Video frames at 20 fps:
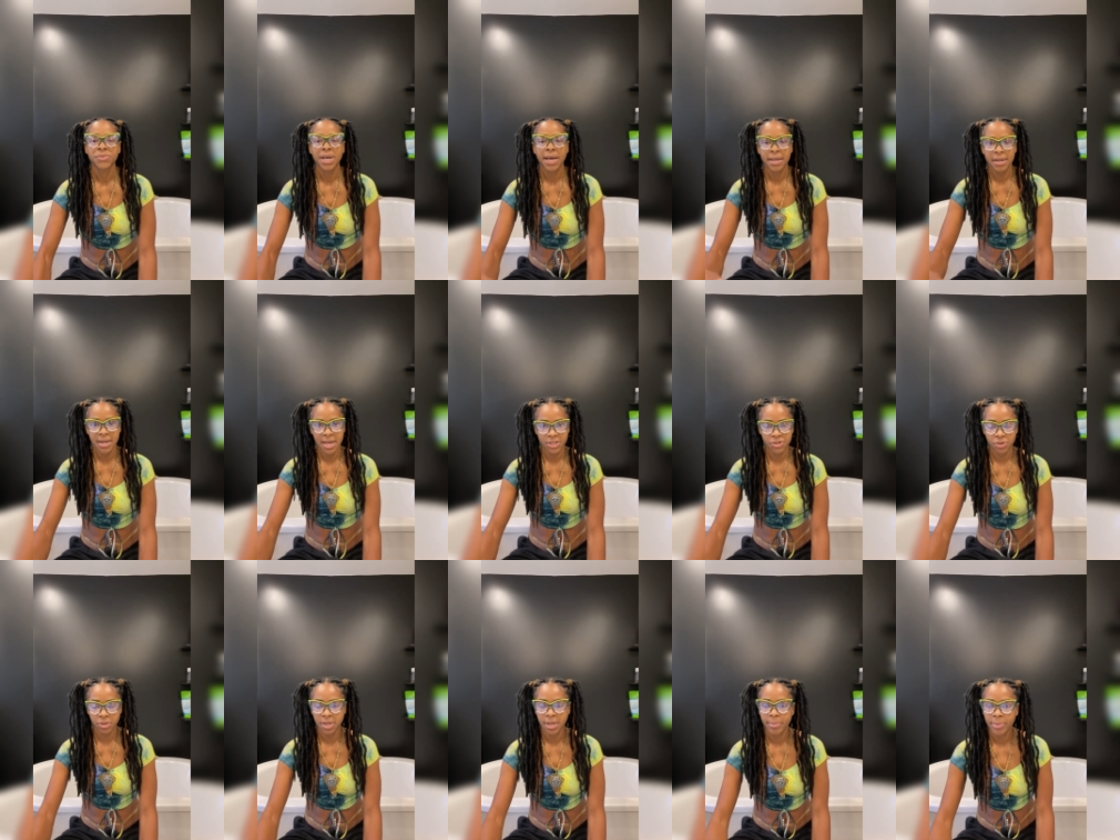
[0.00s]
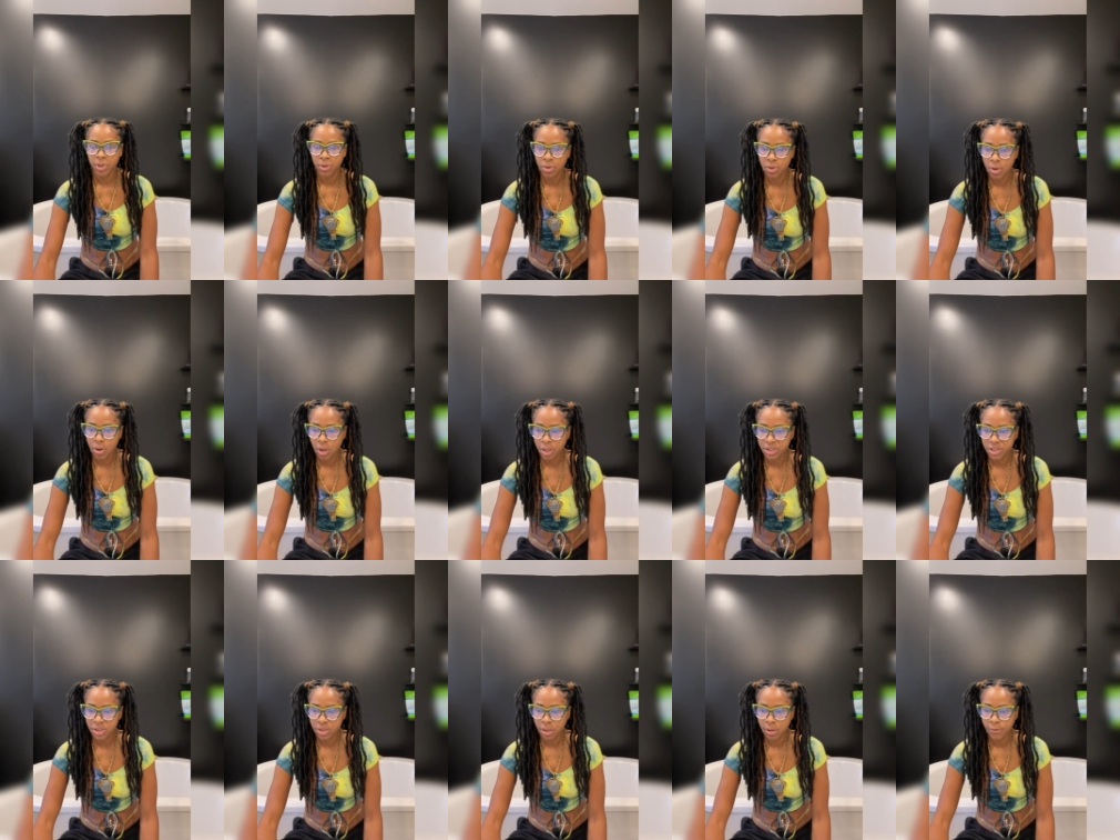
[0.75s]
a natural chemical
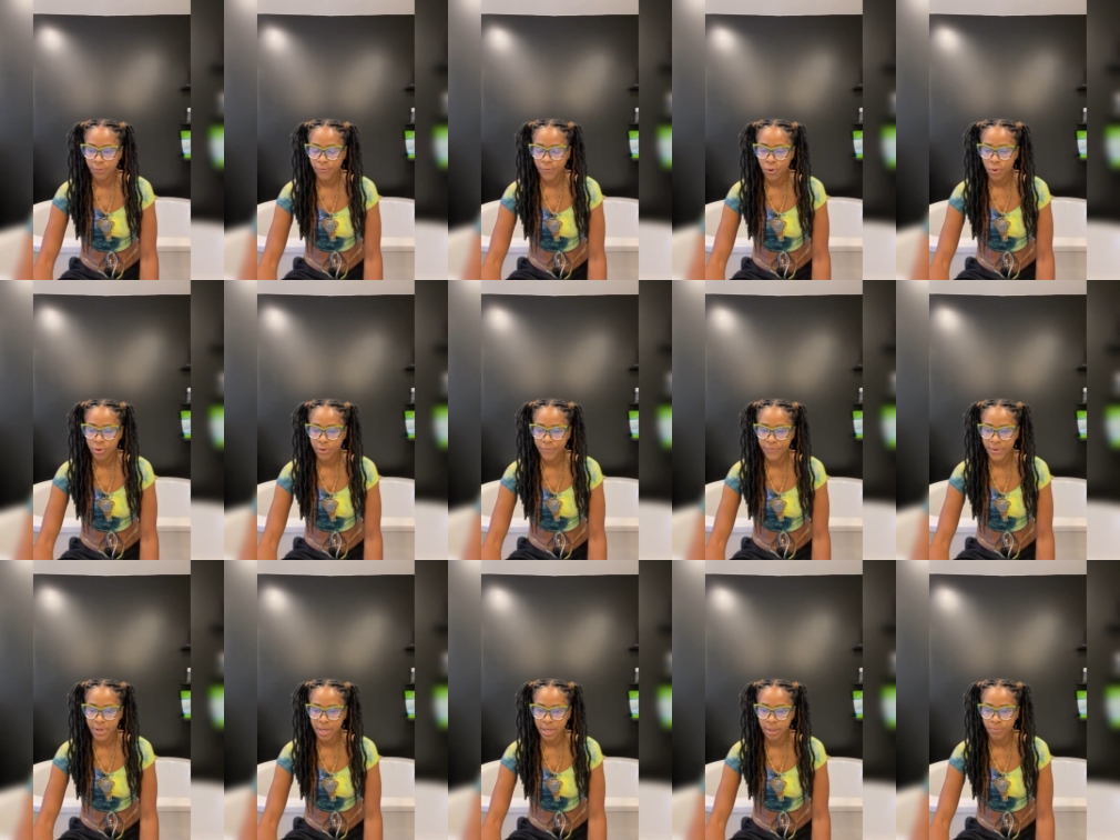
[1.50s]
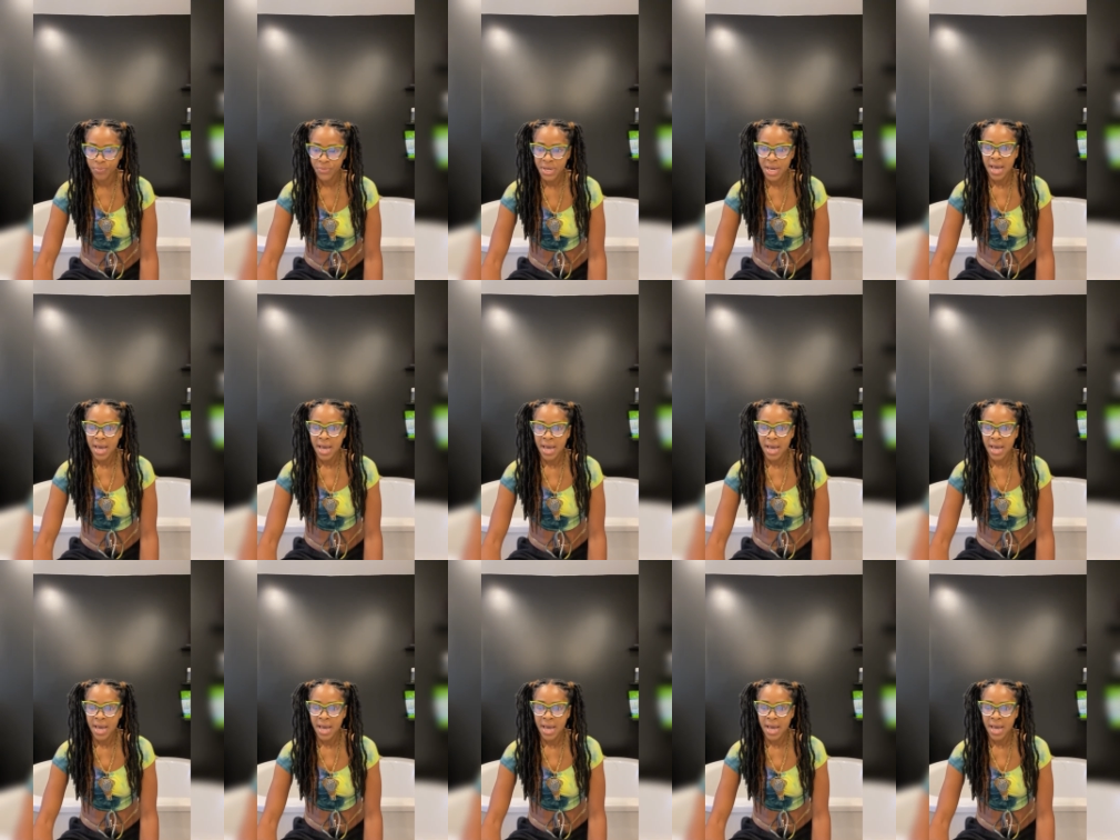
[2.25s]
called sulforaphane.